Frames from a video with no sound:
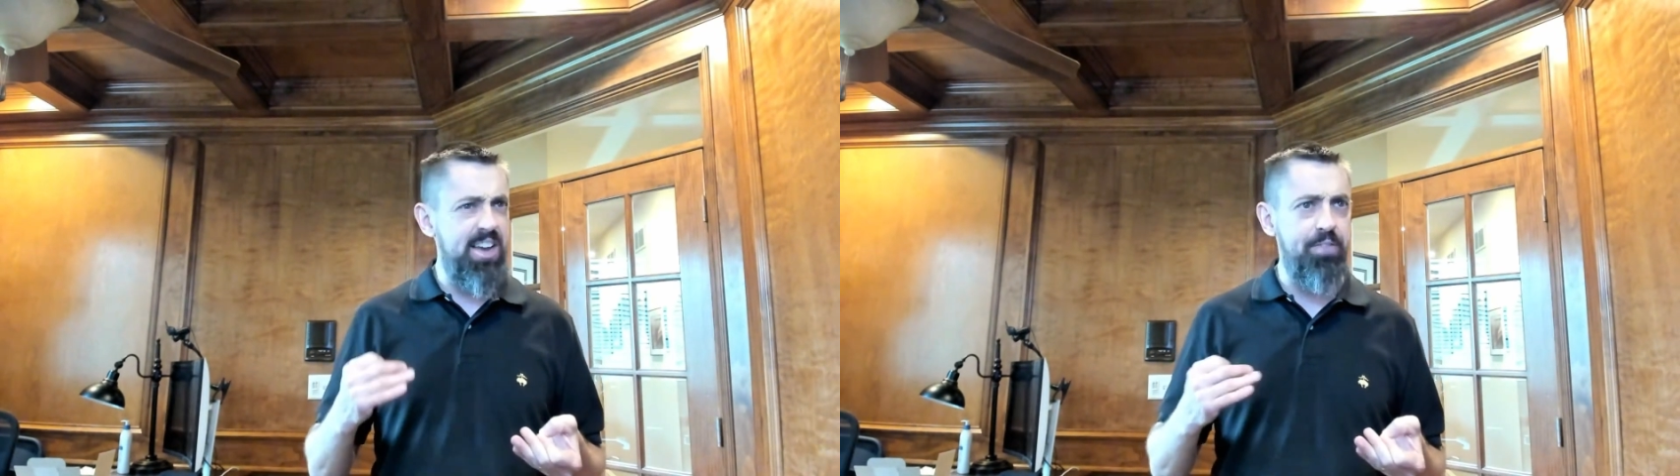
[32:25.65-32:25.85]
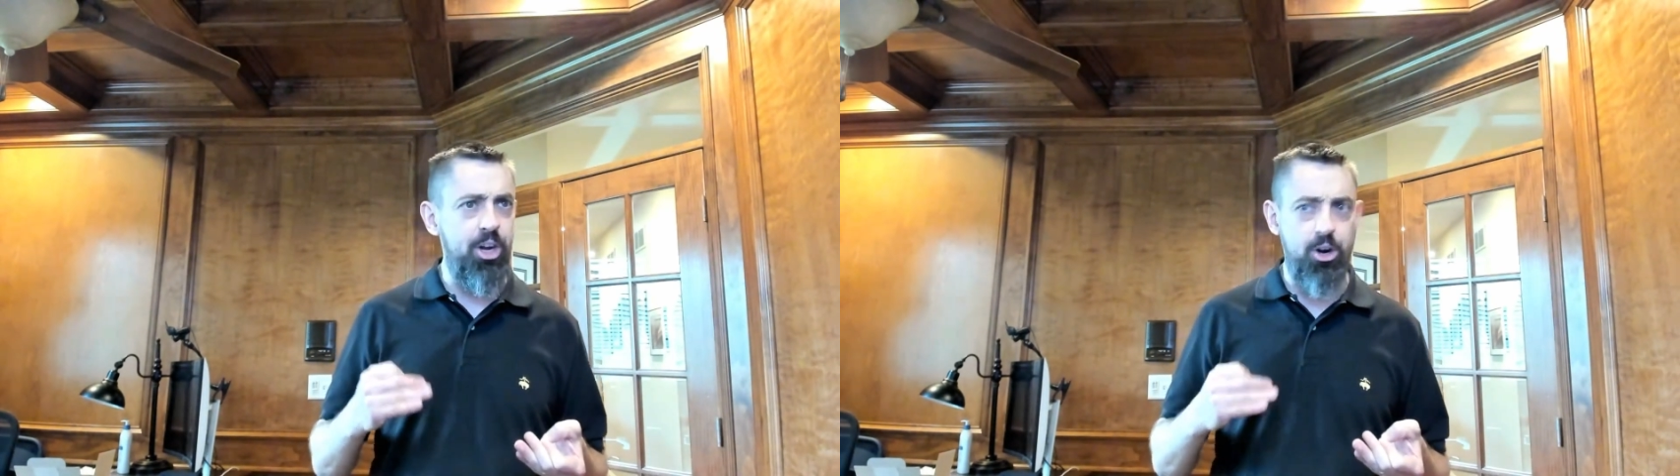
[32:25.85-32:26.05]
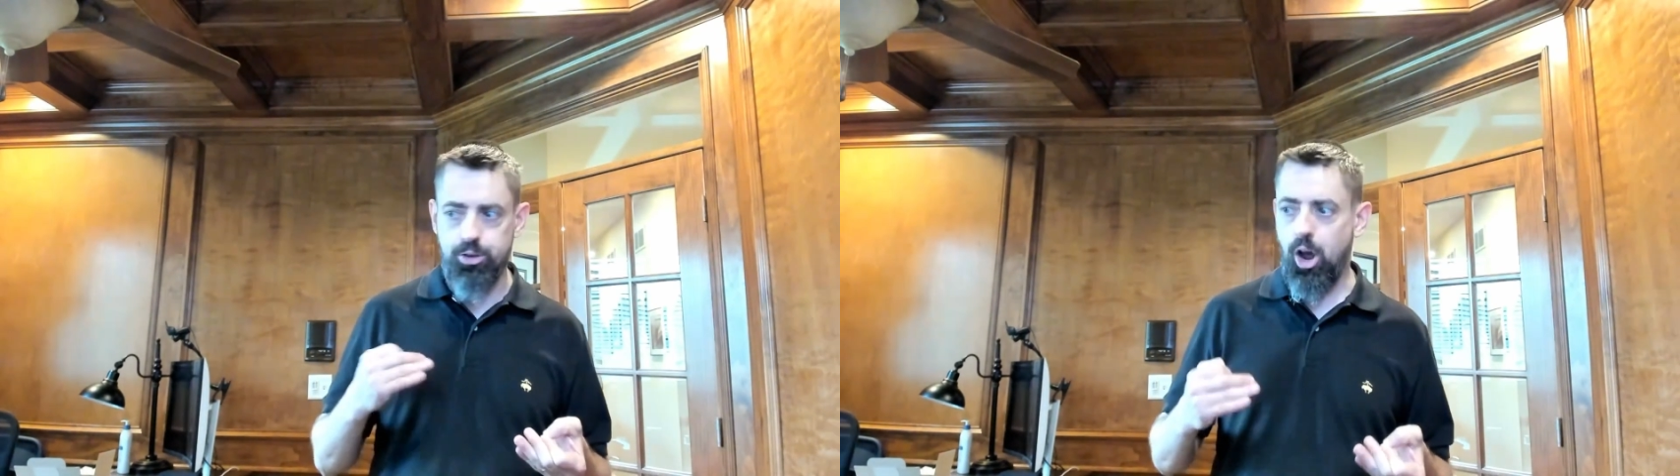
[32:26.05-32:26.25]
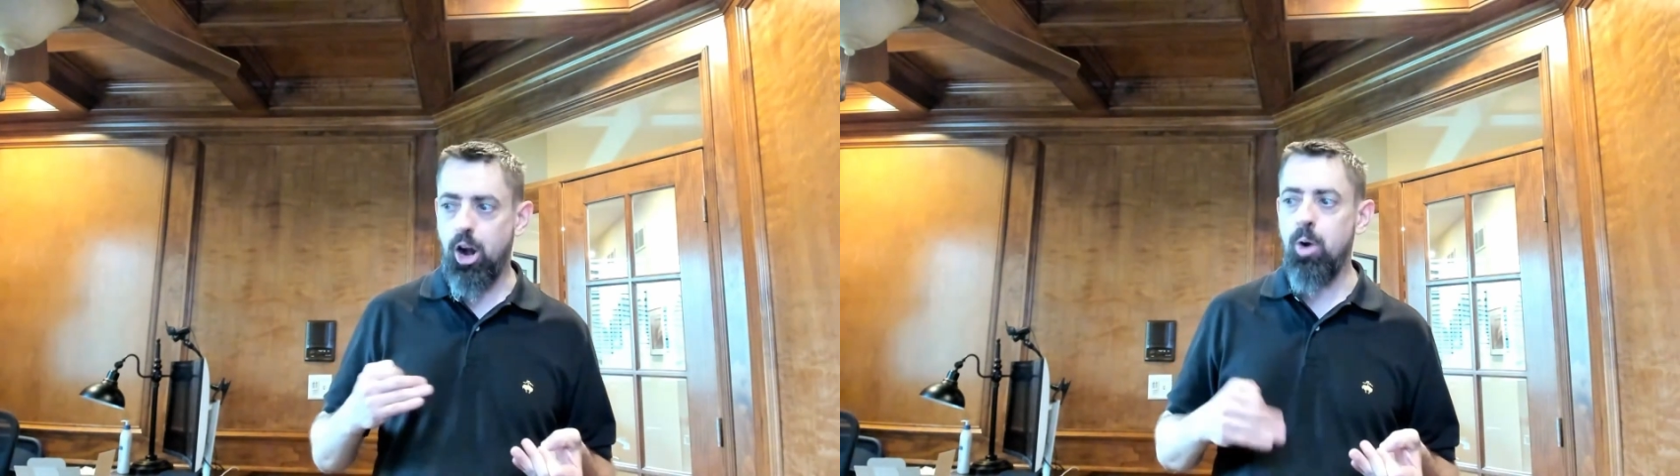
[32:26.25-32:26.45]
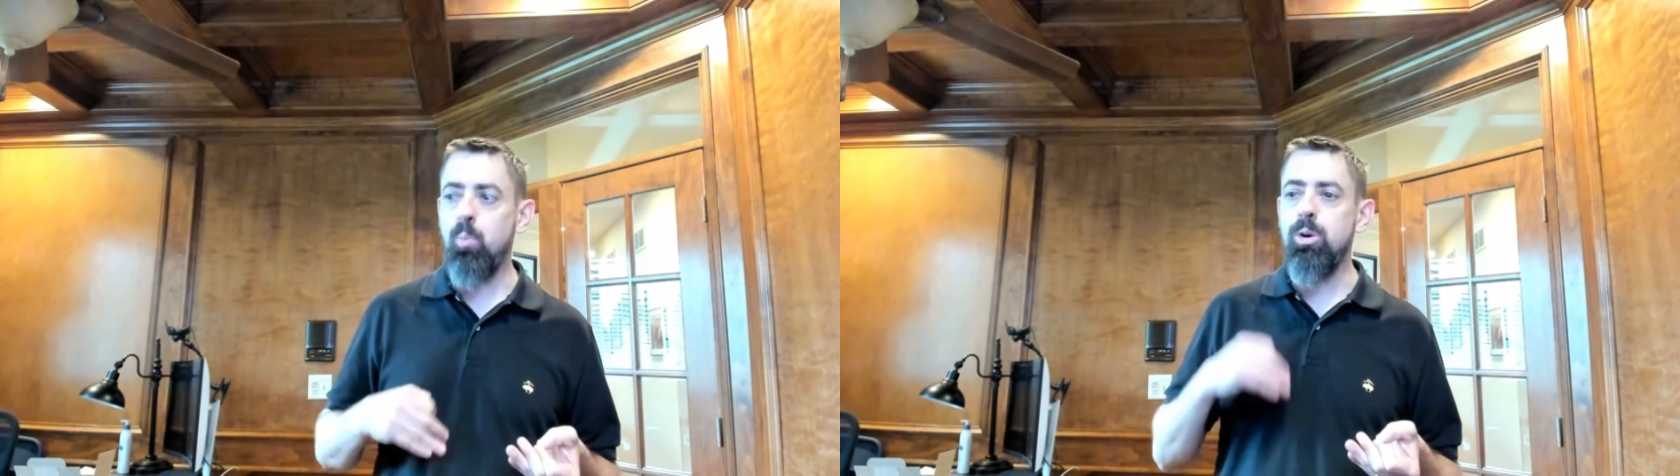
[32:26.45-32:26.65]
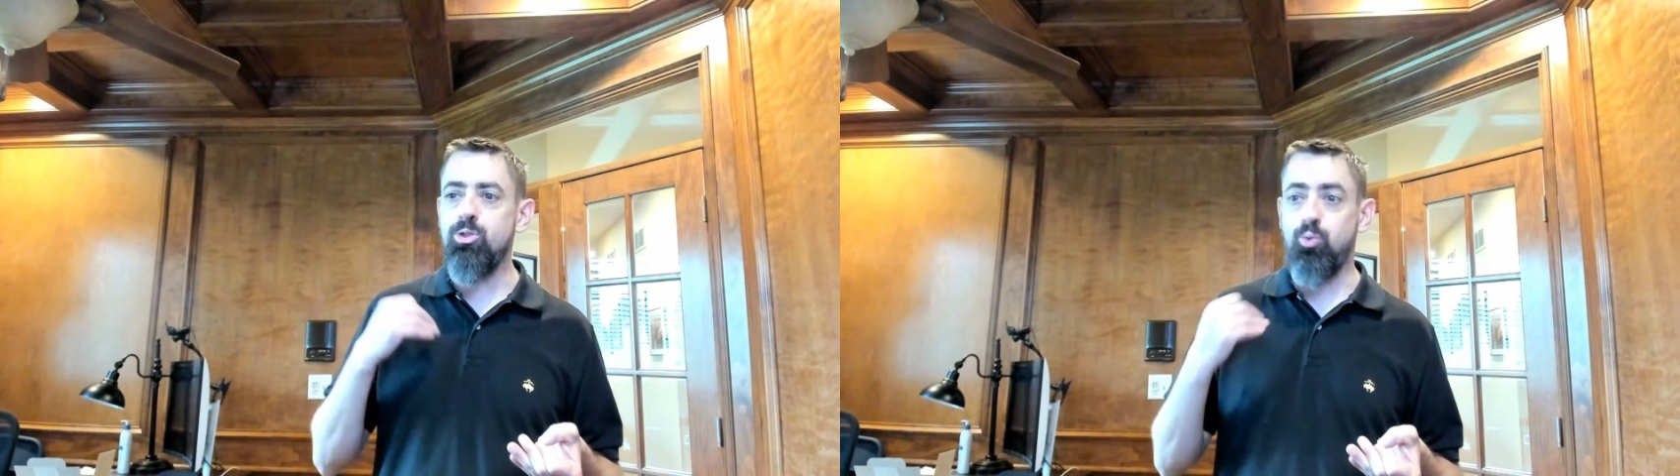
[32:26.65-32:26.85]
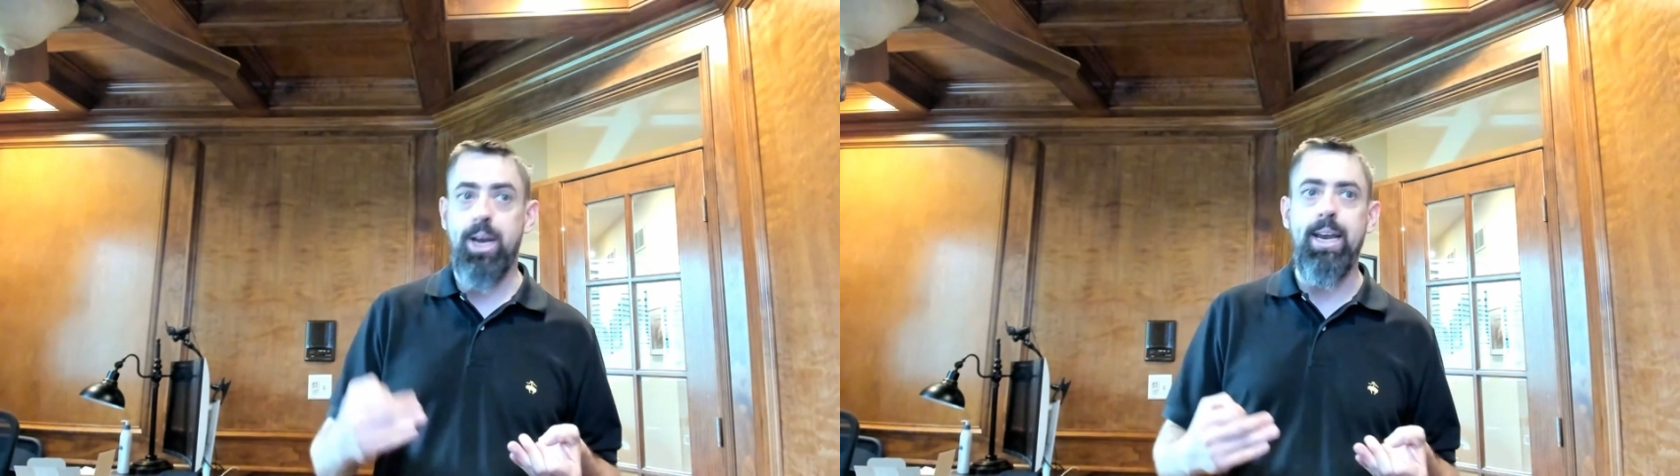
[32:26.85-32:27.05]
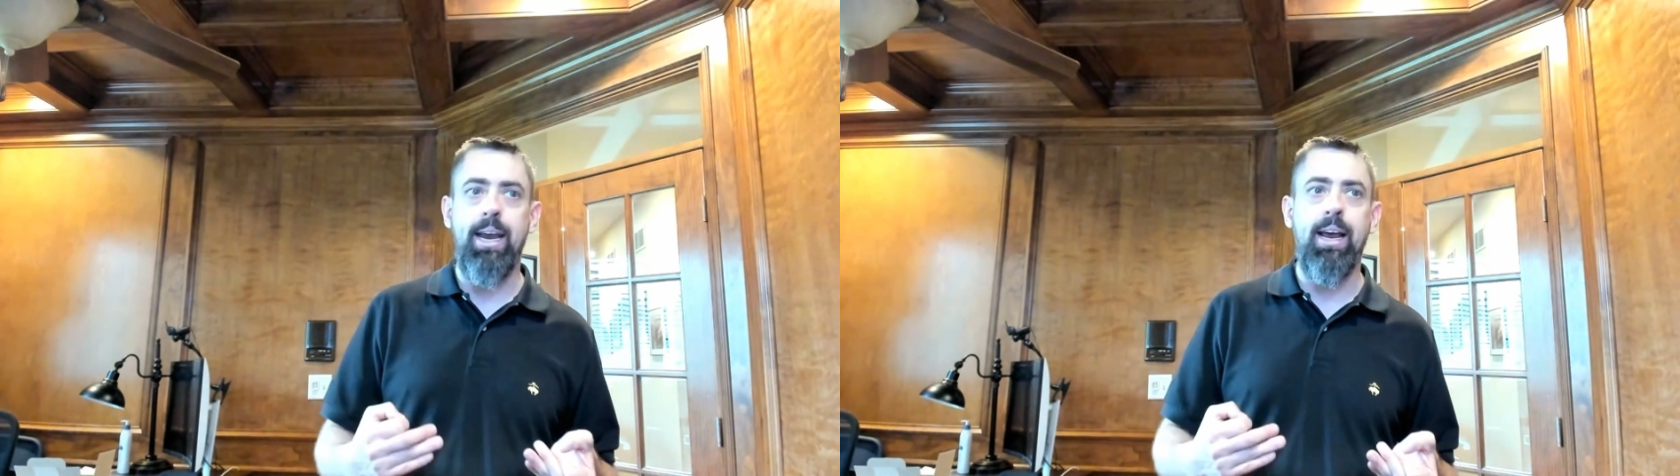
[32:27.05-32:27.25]
7-year-old daughter was
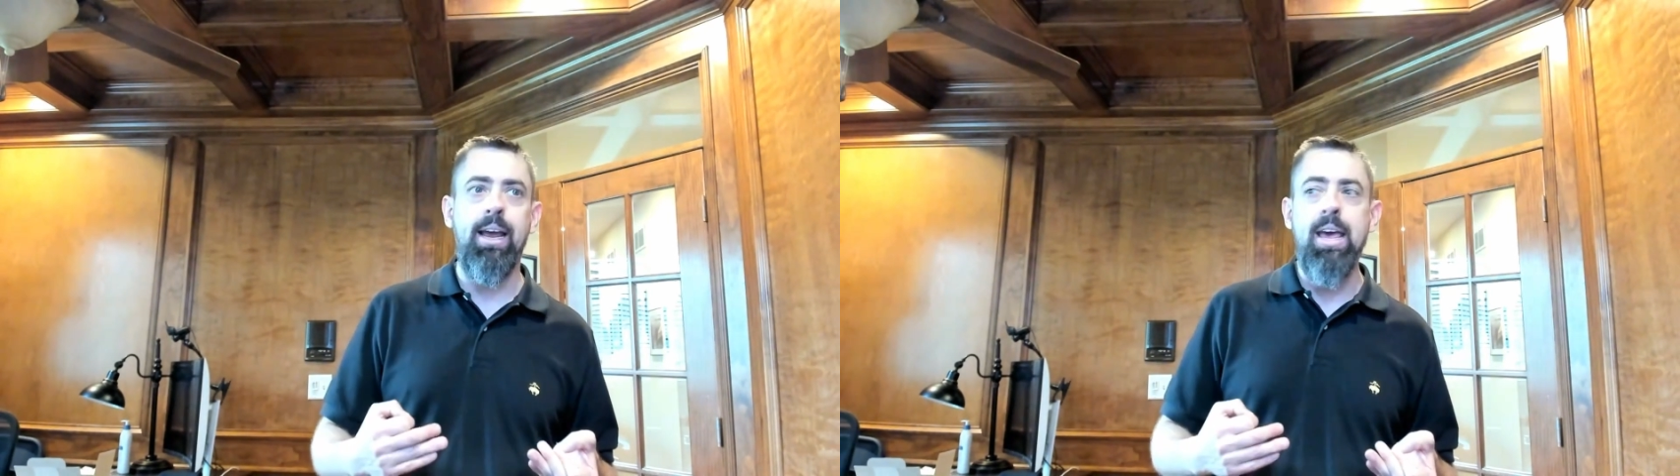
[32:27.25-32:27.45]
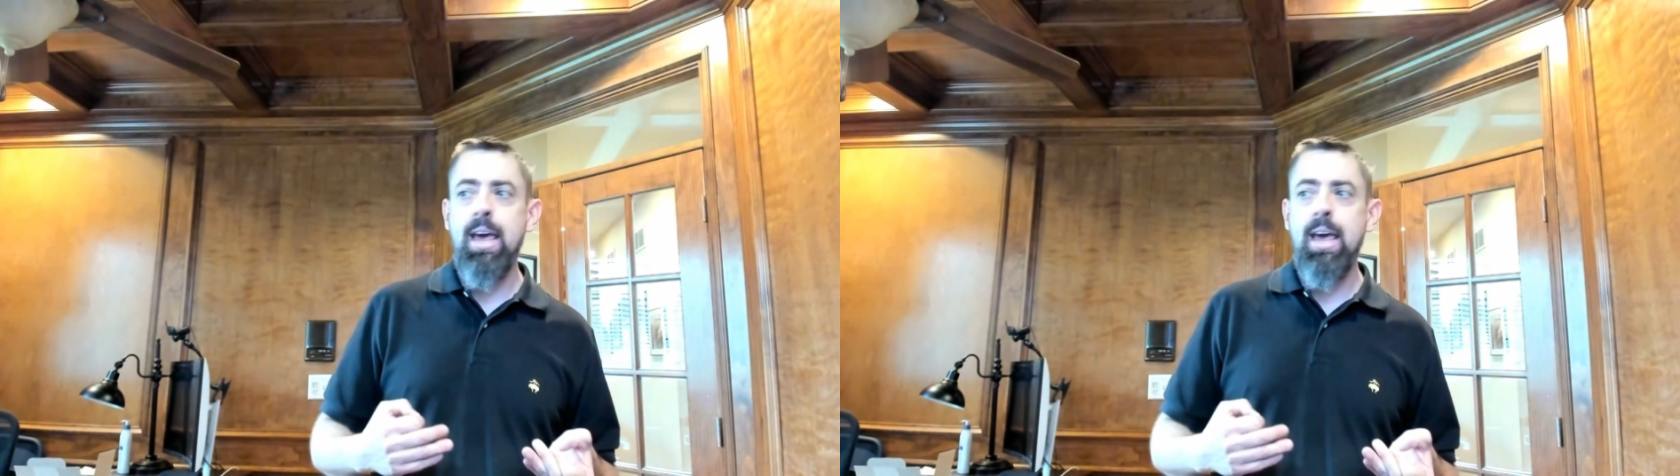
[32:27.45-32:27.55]
reading